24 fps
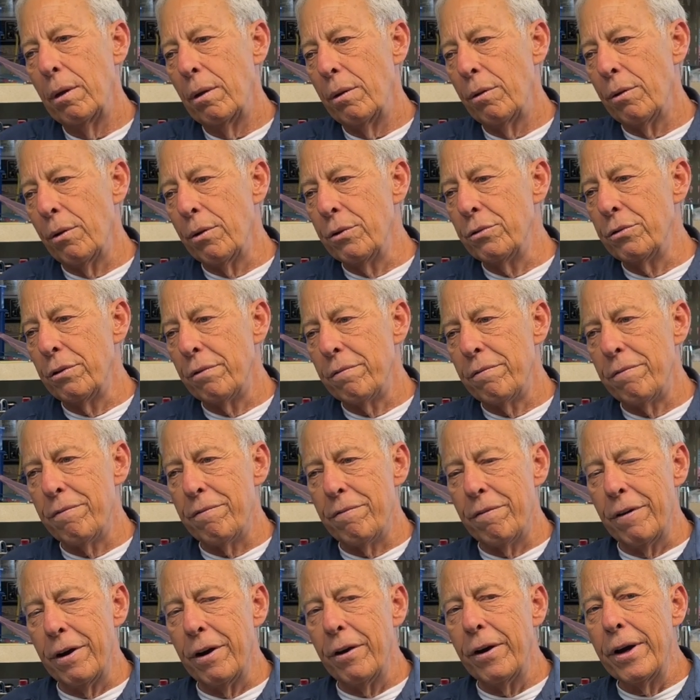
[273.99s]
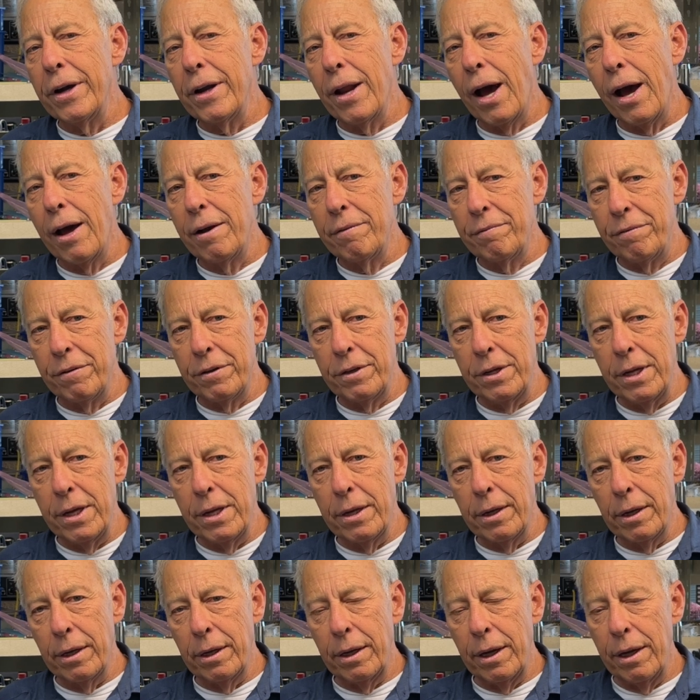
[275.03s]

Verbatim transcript: Those are very non-fatiguing